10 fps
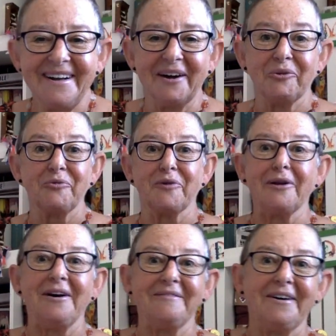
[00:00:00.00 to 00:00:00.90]
an awful
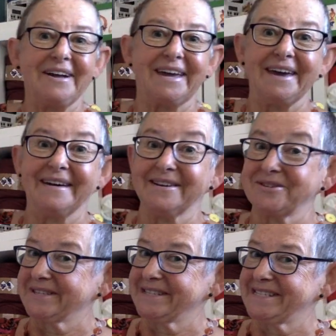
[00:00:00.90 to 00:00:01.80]
lot of IKEA, as
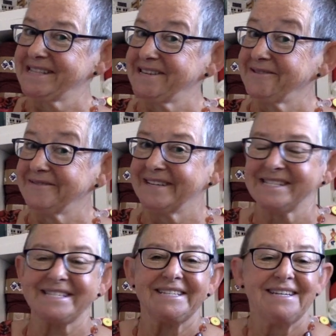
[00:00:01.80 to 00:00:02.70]
see the
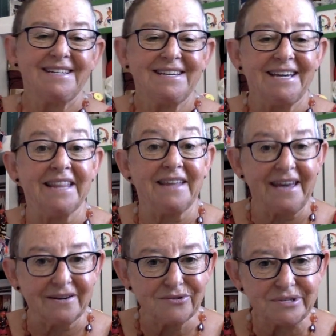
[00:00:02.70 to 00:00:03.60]
units, in the
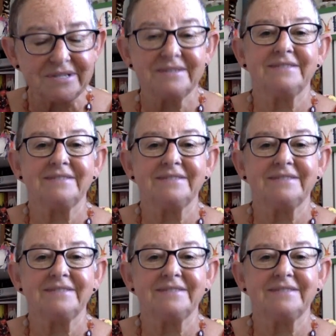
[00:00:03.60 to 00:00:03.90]
house.